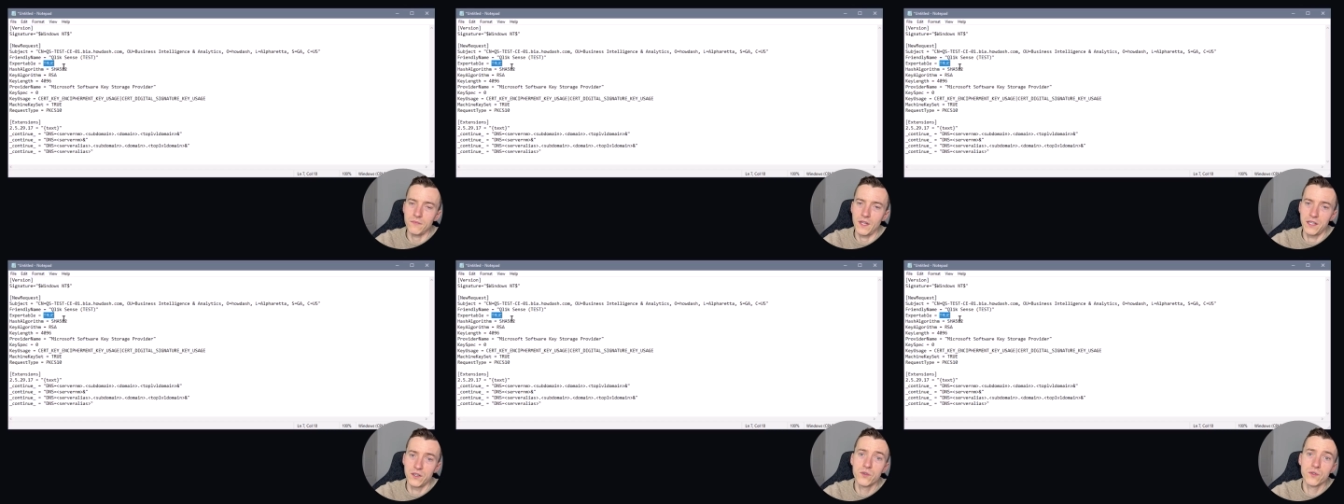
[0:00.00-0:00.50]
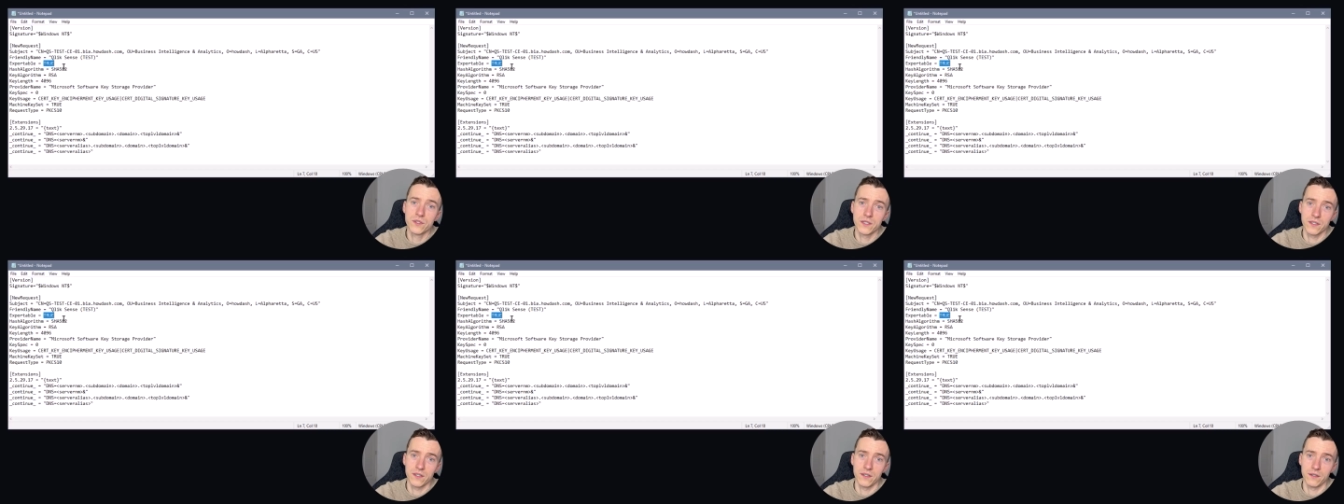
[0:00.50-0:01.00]
use
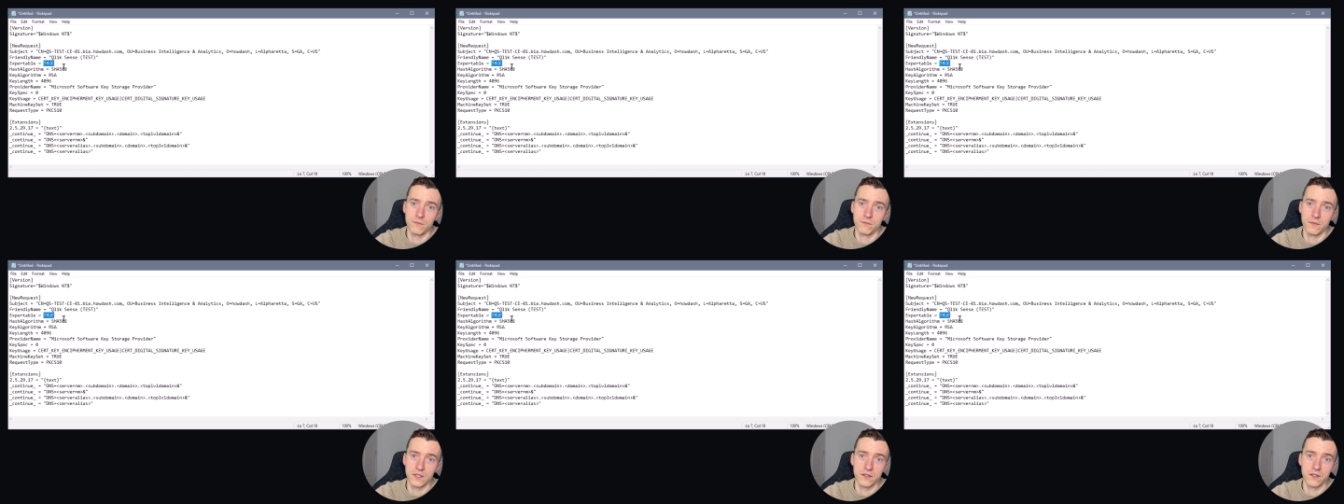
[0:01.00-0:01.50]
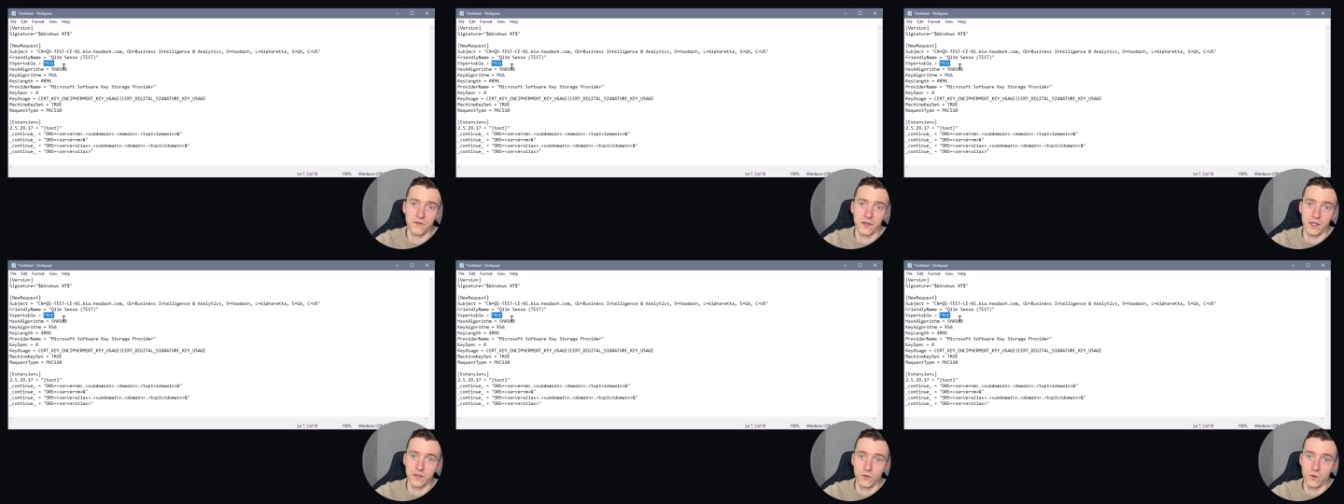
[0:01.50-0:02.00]
a
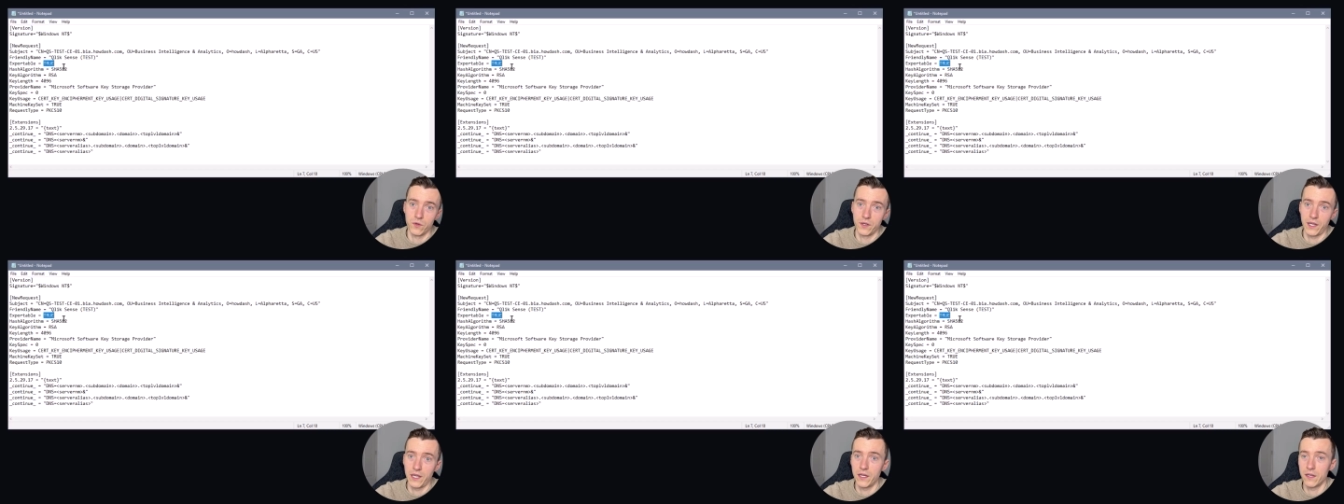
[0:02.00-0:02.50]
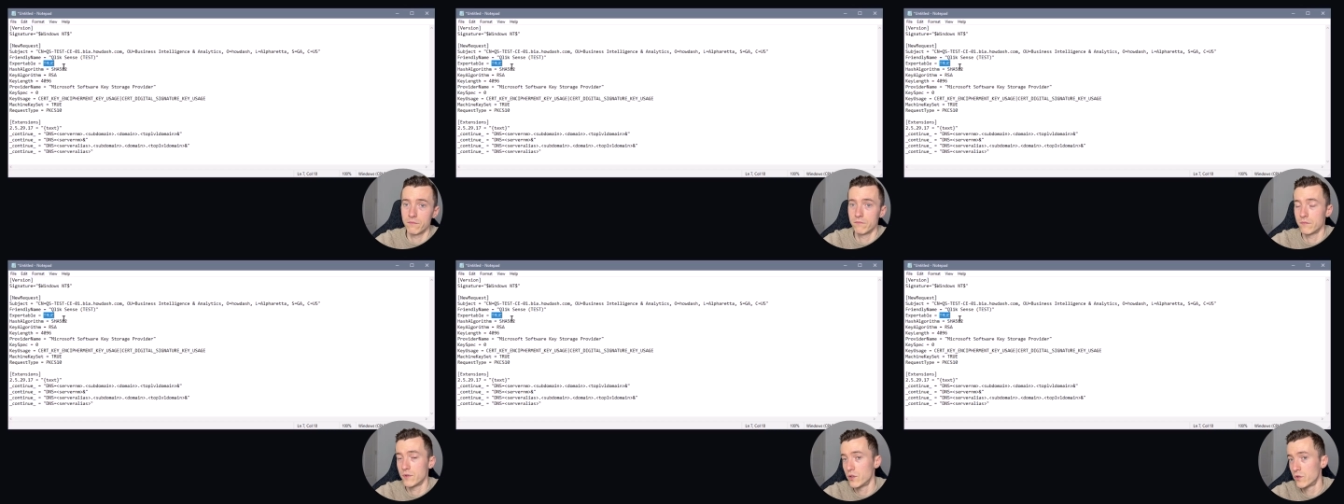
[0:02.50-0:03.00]
certificate on a
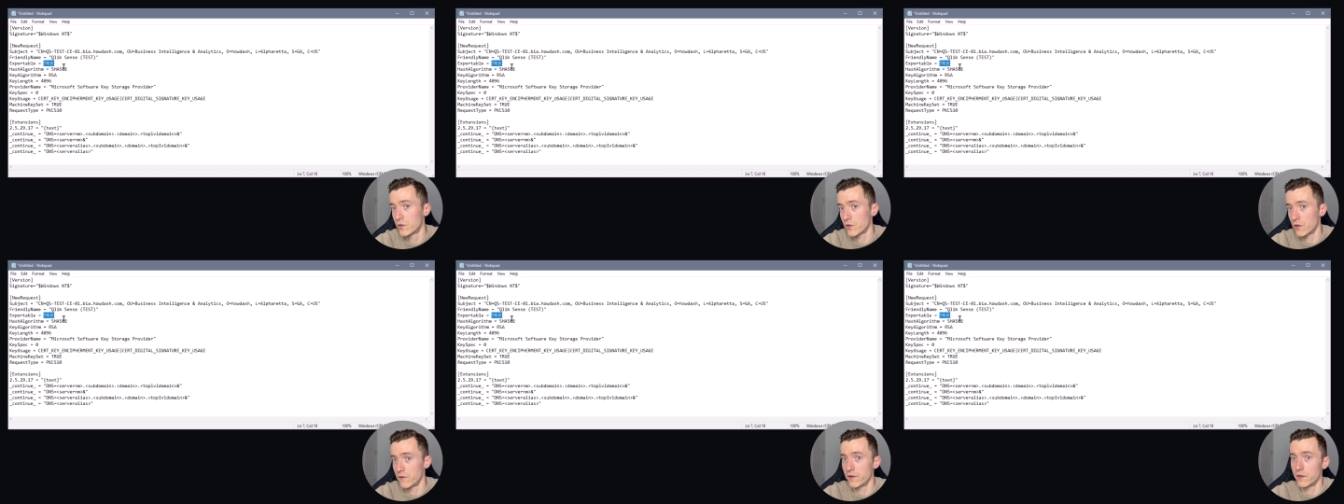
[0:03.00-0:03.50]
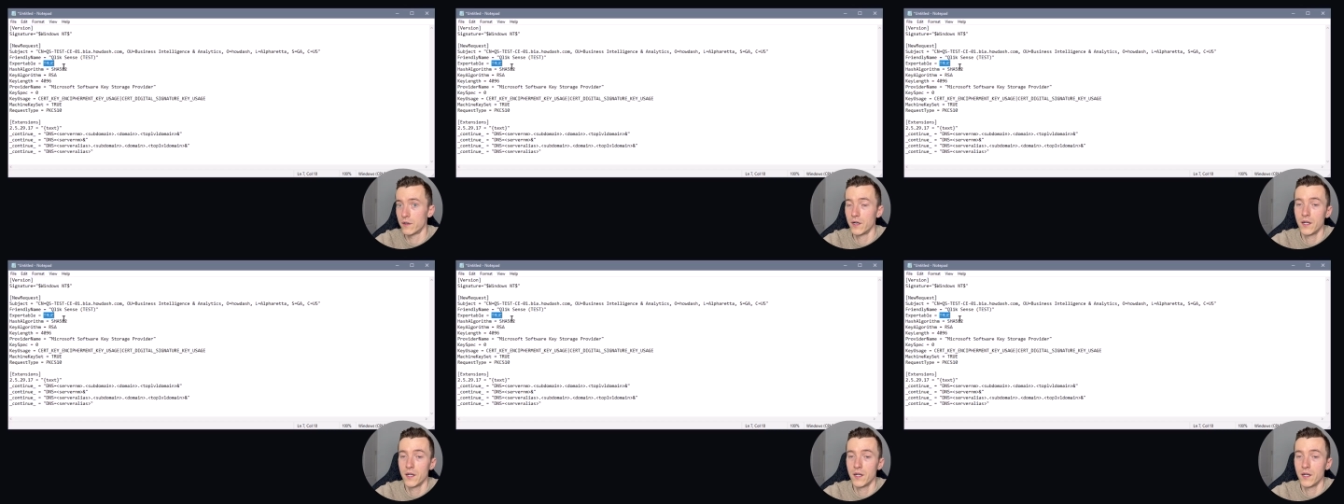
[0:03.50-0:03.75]
new server